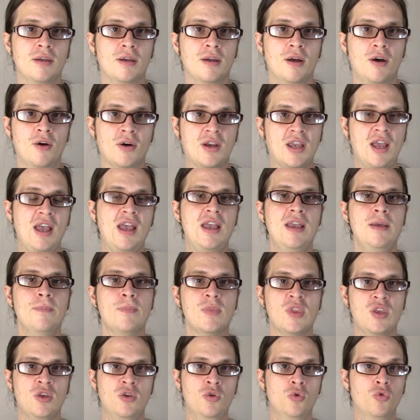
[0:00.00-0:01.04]
Okay,
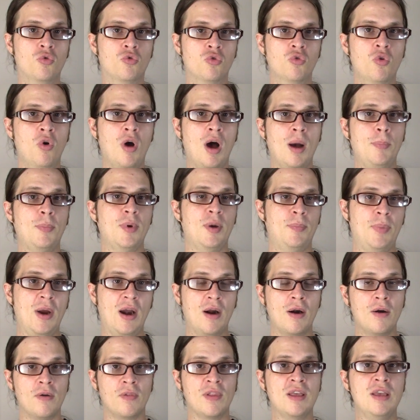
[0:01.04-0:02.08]
you grew up
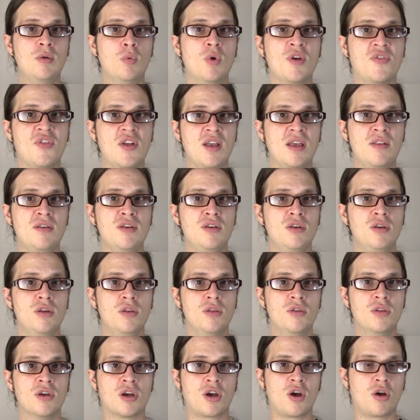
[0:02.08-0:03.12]
apparently within
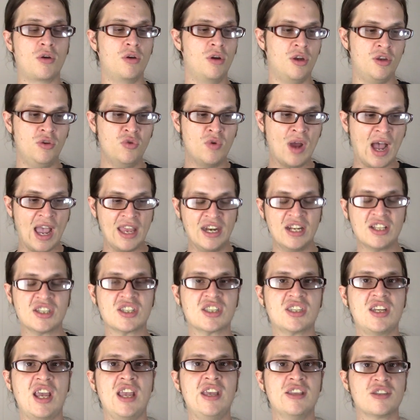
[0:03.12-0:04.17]
the United
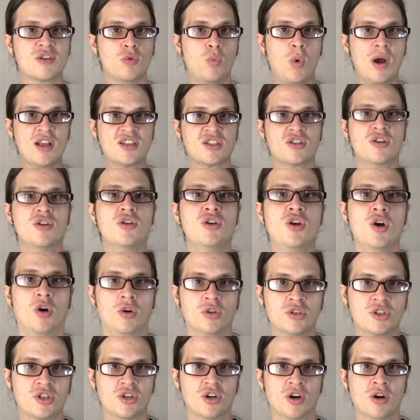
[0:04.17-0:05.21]
States Western
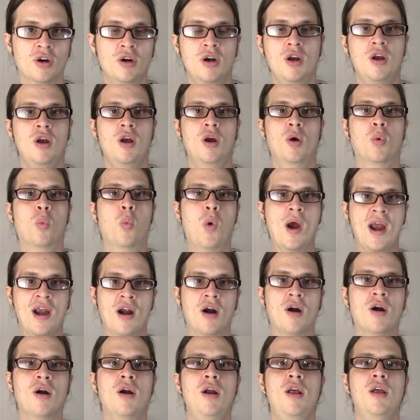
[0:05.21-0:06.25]
culture
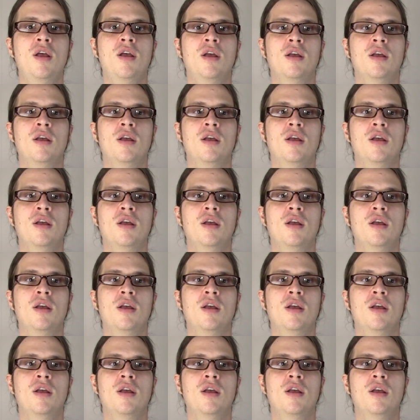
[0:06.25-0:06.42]
where